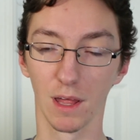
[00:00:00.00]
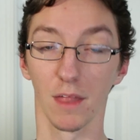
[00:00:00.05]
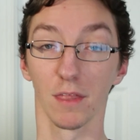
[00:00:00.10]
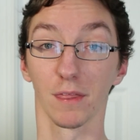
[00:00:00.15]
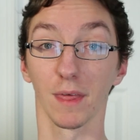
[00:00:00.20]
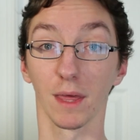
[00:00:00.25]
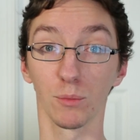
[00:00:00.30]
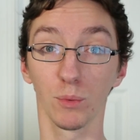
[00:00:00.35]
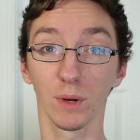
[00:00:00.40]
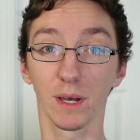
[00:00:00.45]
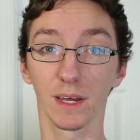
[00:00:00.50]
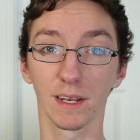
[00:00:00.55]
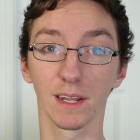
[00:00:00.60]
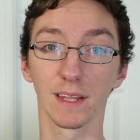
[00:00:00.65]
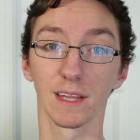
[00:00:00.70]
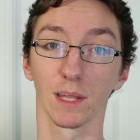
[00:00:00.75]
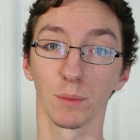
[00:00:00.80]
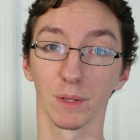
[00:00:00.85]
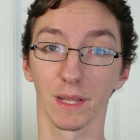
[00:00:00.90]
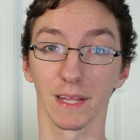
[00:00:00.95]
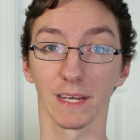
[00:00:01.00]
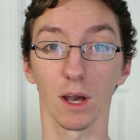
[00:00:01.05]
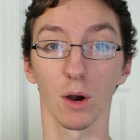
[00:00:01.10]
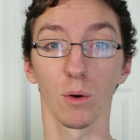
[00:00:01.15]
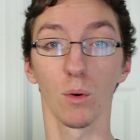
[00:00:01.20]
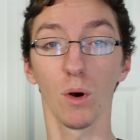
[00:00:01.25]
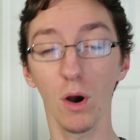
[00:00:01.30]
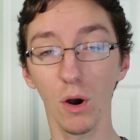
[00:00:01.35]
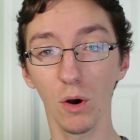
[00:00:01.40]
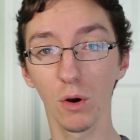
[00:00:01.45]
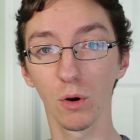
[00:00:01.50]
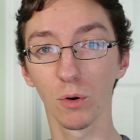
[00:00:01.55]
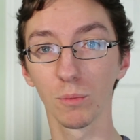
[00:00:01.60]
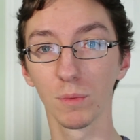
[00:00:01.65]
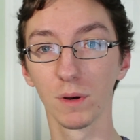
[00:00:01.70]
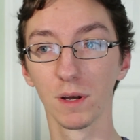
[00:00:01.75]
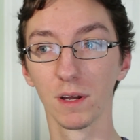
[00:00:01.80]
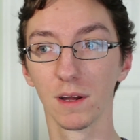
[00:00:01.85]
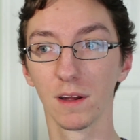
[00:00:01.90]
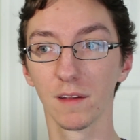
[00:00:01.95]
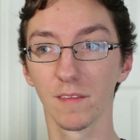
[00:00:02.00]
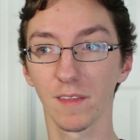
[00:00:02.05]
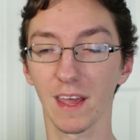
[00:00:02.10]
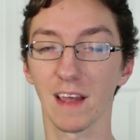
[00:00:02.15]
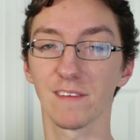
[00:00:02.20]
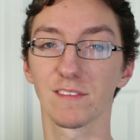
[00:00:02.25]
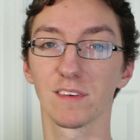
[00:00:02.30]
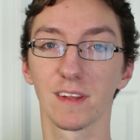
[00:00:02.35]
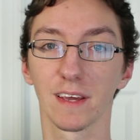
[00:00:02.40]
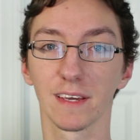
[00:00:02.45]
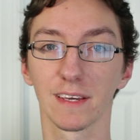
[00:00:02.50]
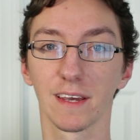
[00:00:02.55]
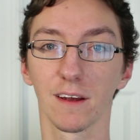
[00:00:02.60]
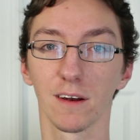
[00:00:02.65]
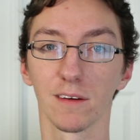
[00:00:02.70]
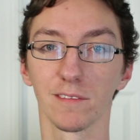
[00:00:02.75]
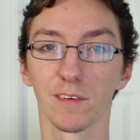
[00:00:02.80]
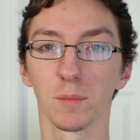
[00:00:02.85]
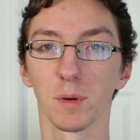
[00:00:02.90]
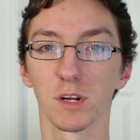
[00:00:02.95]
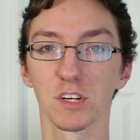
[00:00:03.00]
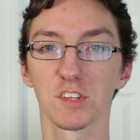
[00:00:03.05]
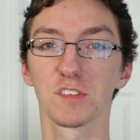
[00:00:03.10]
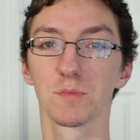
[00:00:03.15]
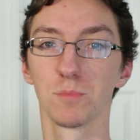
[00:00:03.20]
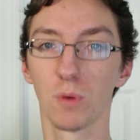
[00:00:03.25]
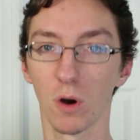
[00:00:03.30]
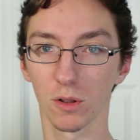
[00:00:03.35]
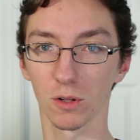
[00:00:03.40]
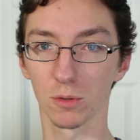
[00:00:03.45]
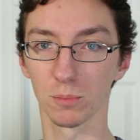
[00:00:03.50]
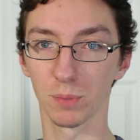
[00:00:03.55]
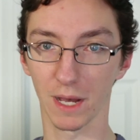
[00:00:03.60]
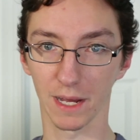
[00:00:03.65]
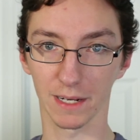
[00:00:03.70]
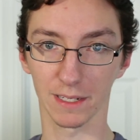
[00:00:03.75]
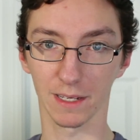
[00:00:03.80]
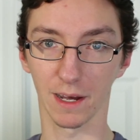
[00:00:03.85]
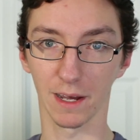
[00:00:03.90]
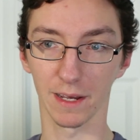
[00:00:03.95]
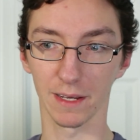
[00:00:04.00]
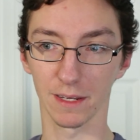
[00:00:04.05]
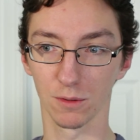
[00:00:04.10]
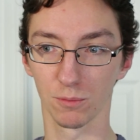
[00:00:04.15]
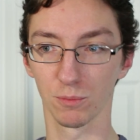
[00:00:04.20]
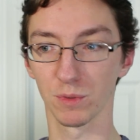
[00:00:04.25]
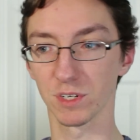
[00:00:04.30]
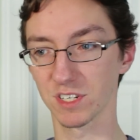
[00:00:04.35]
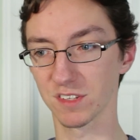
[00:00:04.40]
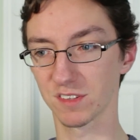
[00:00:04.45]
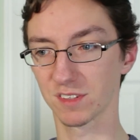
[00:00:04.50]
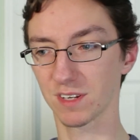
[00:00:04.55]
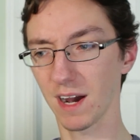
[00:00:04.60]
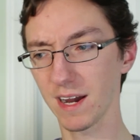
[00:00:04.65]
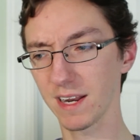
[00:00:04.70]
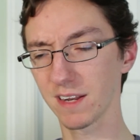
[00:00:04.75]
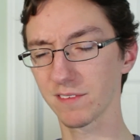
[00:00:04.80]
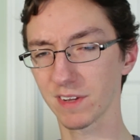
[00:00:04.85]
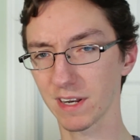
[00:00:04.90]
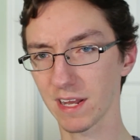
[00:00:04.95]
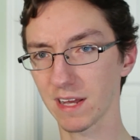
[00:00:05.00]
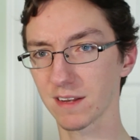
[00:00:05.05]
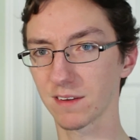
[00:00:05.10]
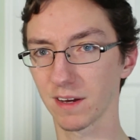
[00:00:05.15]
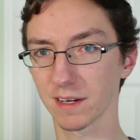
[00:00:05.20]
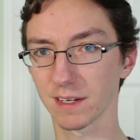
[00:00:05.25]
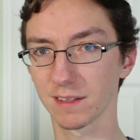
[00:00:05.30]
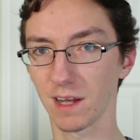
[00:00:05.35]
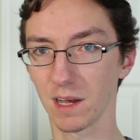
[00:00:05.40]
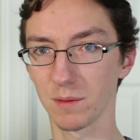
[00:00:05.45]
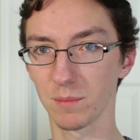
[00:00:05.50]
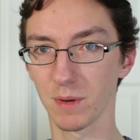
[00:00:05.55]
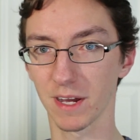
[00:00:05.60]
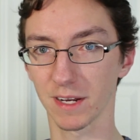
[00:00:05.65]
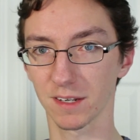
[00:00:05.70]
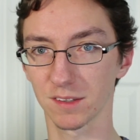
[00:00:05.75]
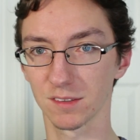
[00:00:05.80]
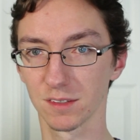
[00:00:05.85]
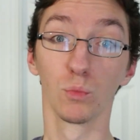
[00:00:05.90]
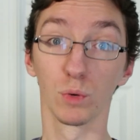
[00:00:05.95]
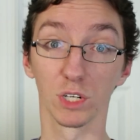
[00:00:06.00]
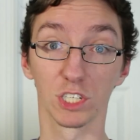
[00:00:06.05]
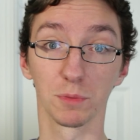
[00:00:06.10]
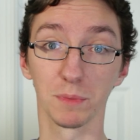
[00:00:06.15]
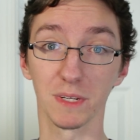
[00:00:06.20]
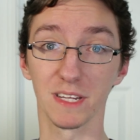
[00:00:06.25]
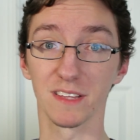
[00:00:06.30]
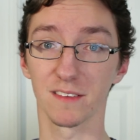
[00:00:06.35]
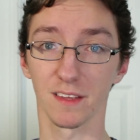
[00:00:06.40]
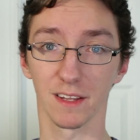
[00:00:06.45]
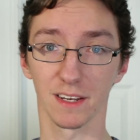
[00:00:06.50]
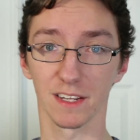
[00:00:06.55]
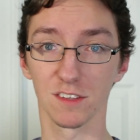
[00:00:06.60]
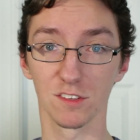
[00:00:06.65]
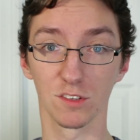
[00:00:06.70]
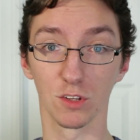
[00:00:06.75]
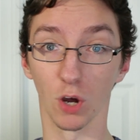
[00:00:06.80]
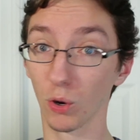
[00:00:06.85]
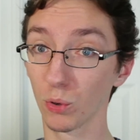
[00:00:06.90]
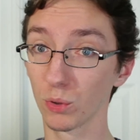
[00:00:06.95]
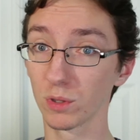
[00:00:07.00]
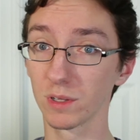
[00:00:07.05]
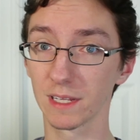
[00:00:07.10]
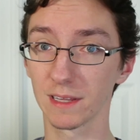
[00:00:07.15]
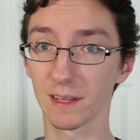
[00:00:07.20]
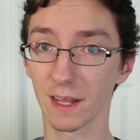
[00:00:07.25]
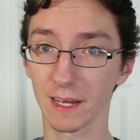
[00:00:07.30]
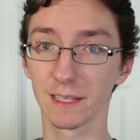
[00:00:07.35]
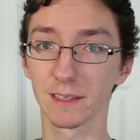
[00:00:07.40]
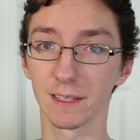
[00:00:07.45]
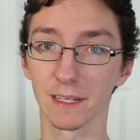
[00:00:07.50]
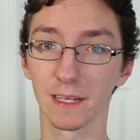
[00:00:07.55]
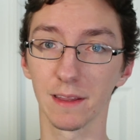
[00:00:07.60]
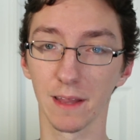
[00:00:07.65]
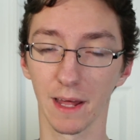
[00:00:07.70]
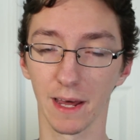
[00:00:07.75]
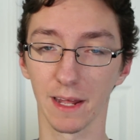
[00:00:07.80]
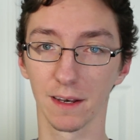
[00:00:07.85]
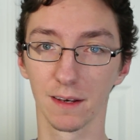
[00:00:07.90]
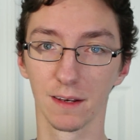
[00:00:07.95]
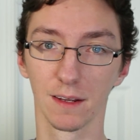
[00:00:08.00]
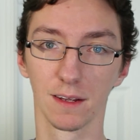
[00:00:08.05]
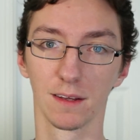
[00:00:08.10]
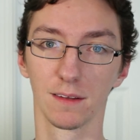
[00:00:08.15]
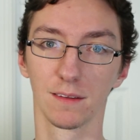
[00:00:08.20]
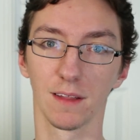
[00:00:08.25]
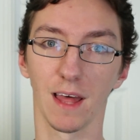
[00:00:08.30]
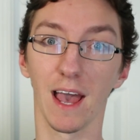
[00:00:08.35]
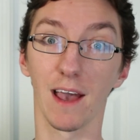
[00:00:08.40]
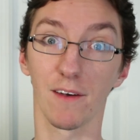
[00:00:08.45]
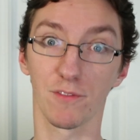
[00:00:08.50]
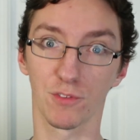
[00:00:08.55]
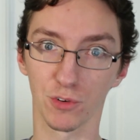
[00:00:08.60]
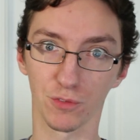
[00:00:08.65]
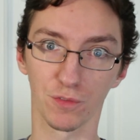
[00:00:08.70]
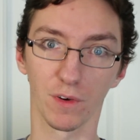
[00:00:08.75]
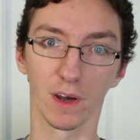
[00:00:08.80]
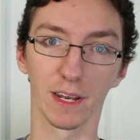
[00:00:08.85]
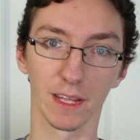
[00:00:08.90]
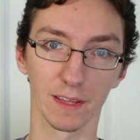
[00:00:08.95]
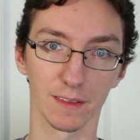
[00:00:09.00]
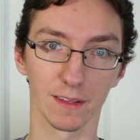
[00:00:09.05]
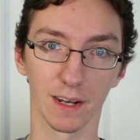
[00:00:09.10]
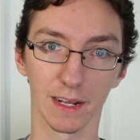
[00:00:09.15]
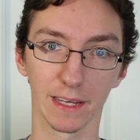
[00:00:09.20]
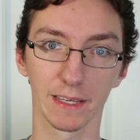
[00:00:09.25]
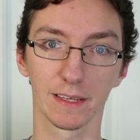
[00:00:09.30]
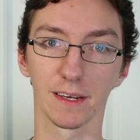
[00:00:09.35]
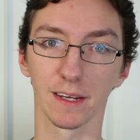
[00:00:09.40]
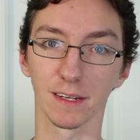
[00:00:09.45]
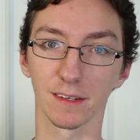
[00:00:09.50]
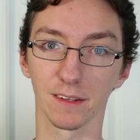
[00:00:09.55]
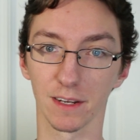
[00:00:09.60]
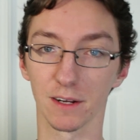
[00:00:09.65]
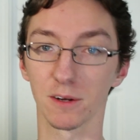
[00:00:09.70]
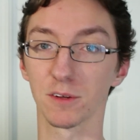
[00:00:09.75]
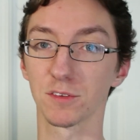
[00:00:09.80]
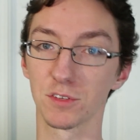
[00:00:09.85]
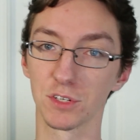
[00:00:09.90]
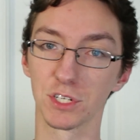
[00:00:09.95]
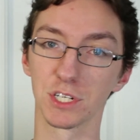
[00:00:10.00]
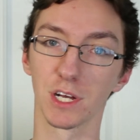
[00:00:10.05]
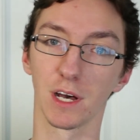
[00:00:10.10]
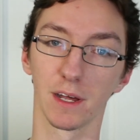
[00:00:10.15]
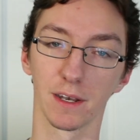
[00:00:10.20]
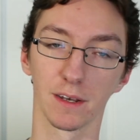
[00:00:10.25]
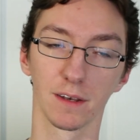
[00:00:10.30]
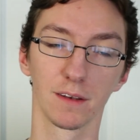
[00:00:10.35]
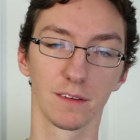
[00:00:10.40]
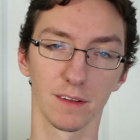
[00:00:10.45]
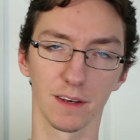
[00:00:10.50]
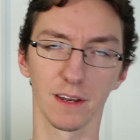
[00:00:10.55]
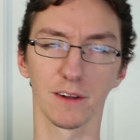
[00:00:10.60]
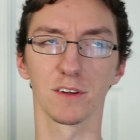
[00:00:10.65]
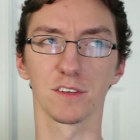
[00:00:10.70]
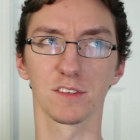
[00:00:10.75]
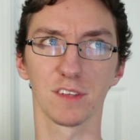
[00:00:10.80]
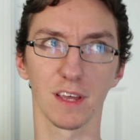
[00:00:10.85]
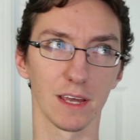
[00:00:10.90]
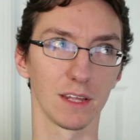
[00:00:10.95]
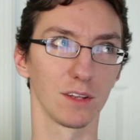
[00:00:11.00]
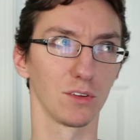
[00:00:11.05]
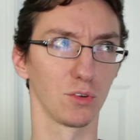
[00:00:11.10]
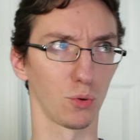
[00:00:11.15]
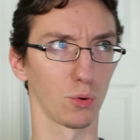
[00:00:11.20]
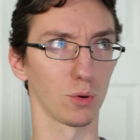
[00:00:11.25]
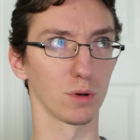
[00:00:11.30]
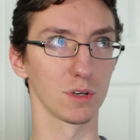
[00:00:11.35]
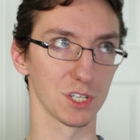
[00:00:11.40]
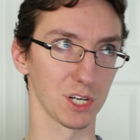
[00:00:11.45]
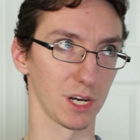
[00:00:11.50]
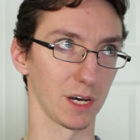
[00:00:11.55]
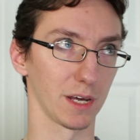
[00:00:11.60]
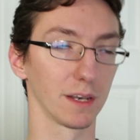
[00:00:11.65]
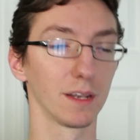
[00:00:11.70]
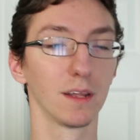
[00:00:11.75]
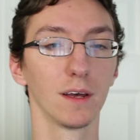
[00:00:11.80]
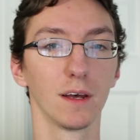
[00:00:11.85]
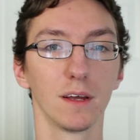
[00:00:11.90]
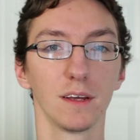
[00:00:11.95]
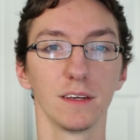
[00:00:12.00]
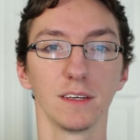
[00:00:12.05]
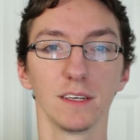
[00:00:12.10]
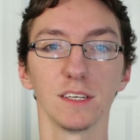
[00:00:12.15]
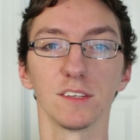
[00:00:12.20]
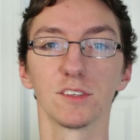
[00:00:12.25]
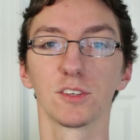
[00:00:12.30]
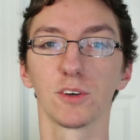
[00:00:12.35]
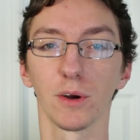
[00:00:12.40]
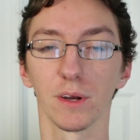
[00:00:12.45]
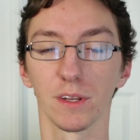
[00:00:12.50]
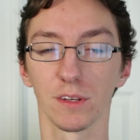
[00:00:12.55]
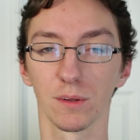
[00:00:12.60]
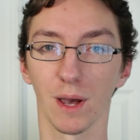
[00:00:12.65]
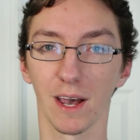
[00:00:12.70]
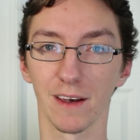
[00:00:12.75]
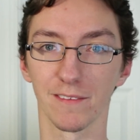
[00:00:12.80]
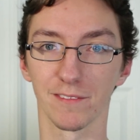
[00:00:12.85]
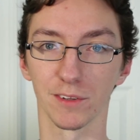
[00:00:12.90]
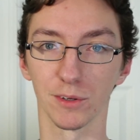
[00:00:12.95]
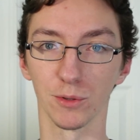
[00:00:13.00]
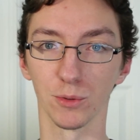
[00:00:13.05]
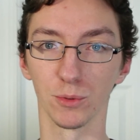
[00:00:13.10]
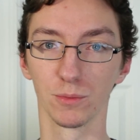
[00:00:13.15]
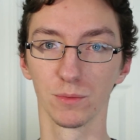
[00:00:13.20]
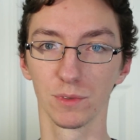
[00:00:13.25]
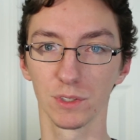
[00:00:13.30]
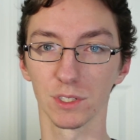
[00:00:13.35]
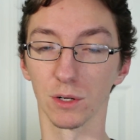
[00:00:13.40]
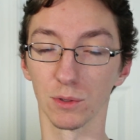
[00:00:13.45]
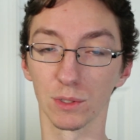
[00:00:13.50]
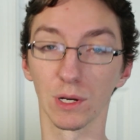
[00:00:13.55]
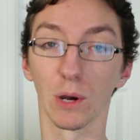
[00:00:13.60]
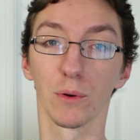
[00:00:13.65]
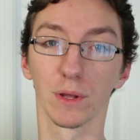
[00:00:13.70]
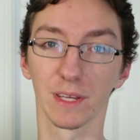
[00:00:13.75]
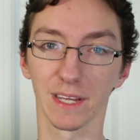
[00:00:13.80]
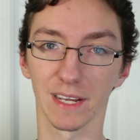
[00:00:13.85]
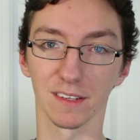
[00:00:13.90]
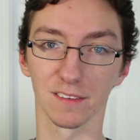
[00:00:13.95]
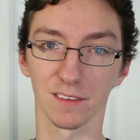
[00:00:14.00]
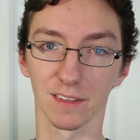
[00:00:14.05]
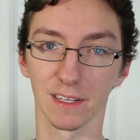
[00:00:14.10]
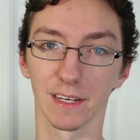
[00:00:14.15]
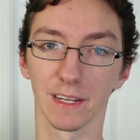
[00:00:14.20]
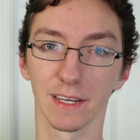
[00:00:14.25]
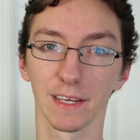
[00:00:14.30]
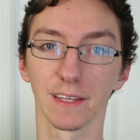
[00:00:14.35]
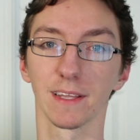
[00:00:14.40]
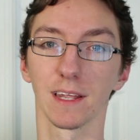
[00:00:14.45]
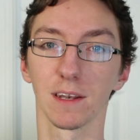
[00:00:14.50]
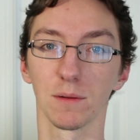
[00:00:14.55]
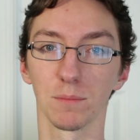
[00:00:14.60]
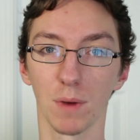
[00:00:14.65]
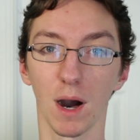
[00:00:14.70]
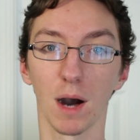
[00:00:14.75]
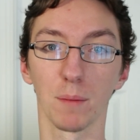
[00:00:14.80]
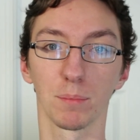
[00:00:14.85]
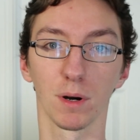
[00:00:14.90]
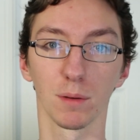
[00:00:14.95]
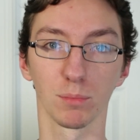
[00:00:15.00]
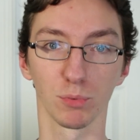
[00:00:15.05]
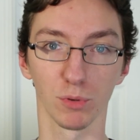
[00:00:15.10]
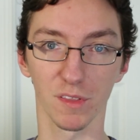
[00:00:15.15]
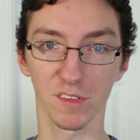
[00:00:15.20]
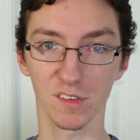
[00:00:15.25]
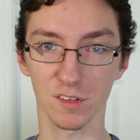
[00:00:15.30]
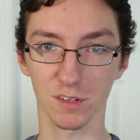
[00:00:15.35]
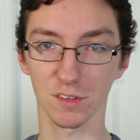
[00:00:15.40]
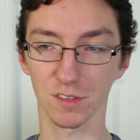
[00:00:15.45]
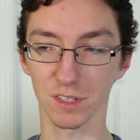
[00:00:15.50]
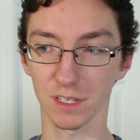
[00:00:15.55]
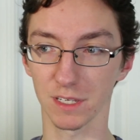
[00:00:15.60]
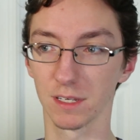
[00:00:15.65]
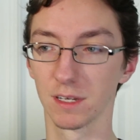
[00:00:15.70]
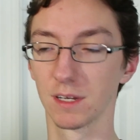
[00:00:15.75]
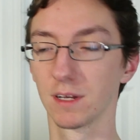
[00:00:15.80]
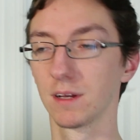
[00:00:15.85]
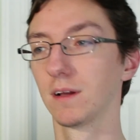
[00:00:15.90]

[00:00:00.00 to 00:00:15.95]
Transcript: They win, and then when they go home, they have to take care of a much smaller bad guy, which is kind of an anticlimax. Which means that it's totally likely that after fighting the Night King, Daenerys and or Jon, is going to have to, go to King's Landing and then mop up with Cersei.